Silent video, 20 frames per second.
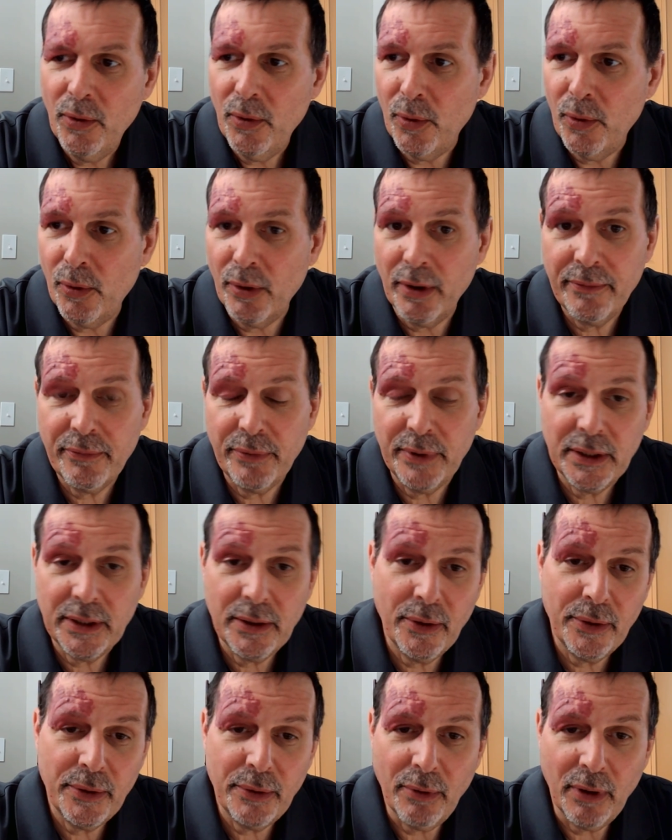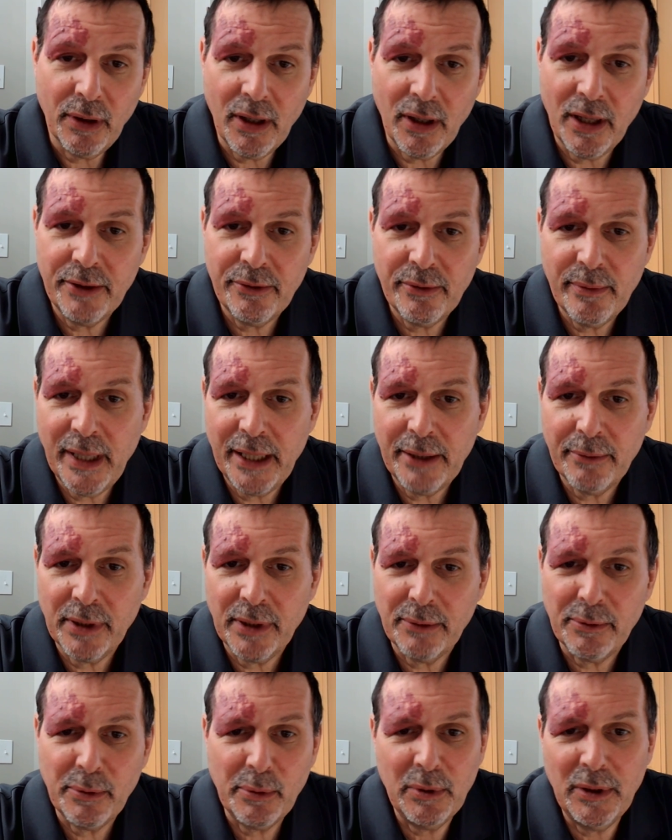or if we go to a laundromat or
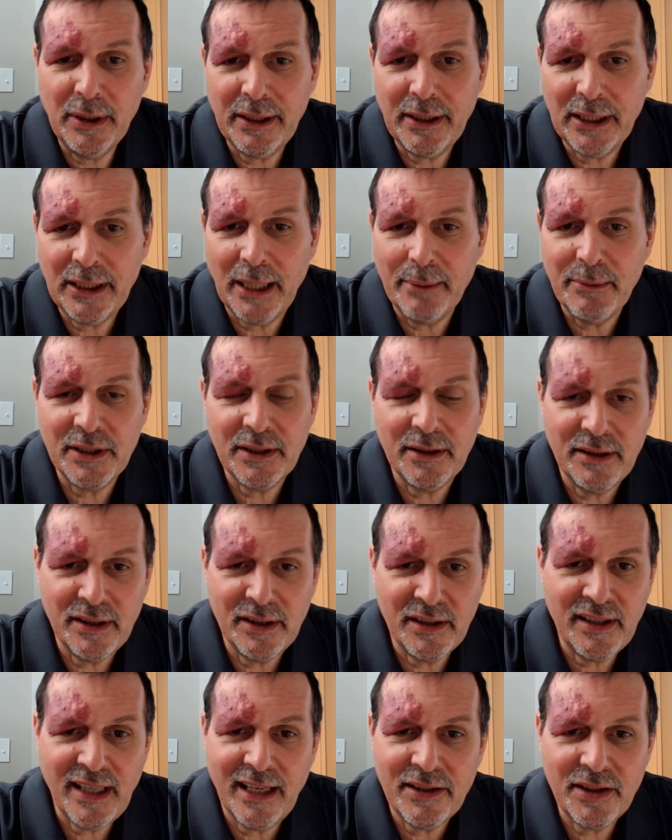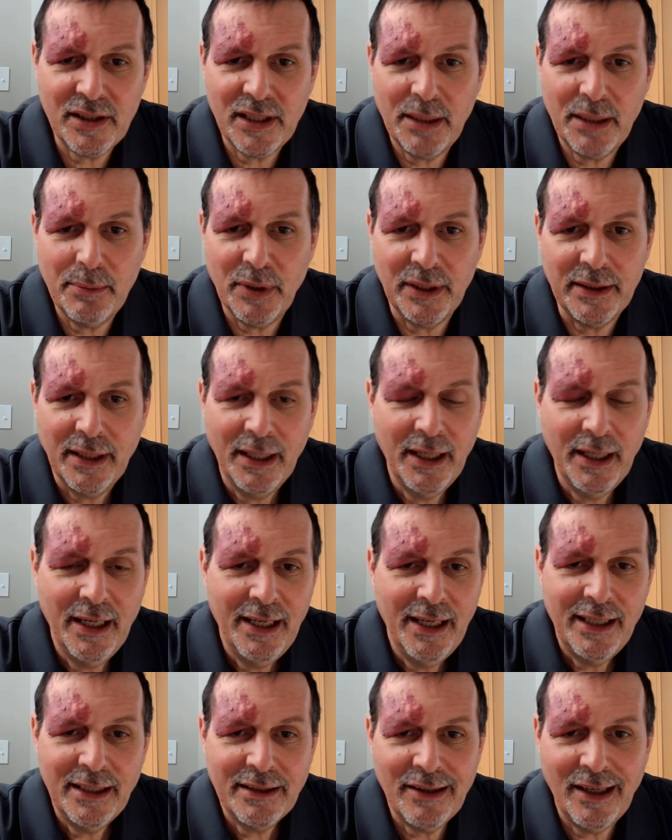whatever, we look at them as a necessity, but
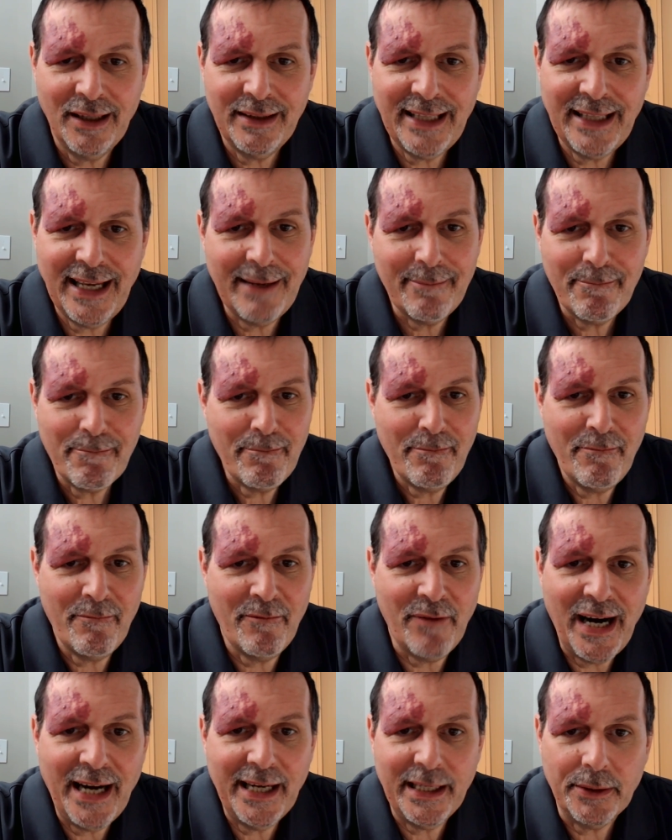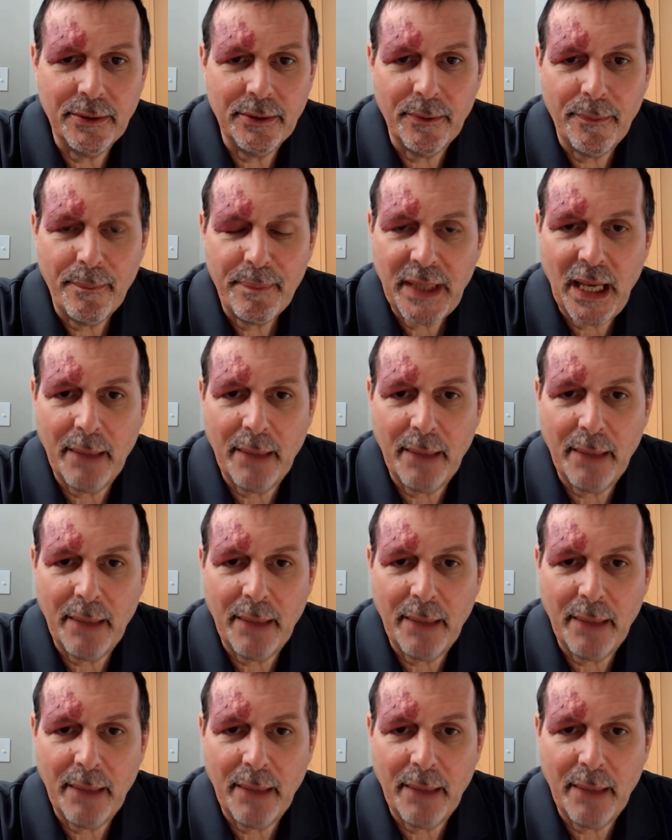it's not that vital.